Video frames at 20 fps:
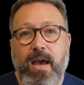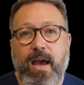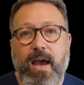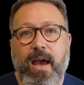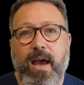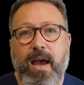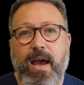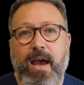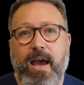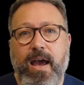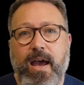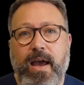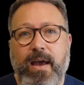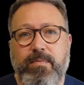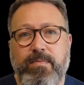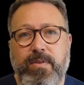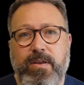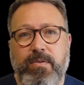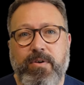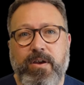
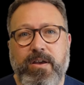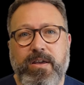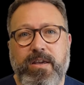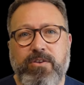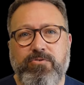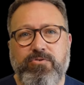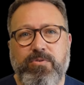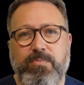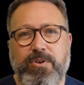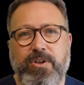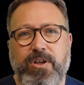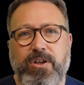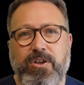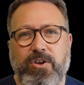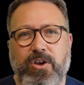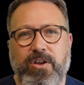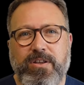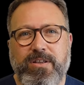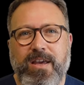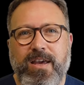There we are, eardrum looking
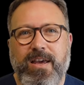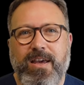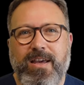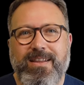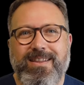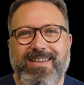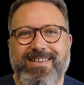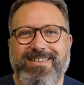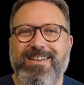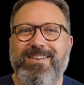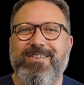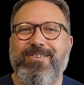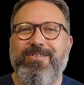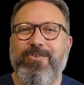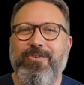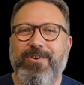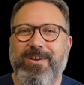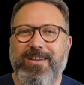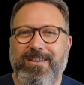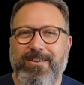good. There's an
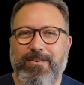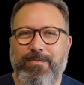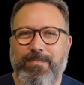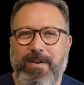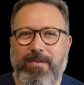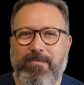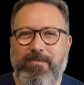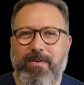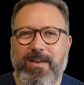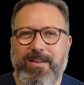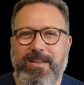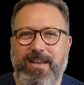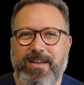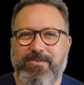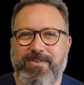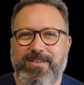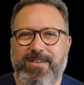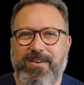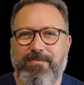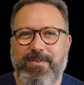annoying little bit right at the
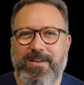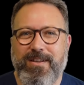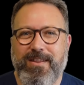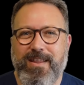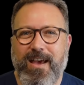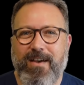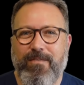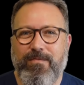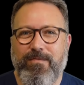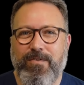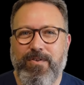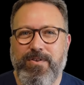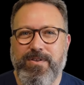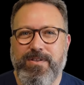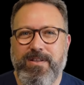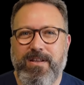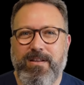end. Let's get rid of that first.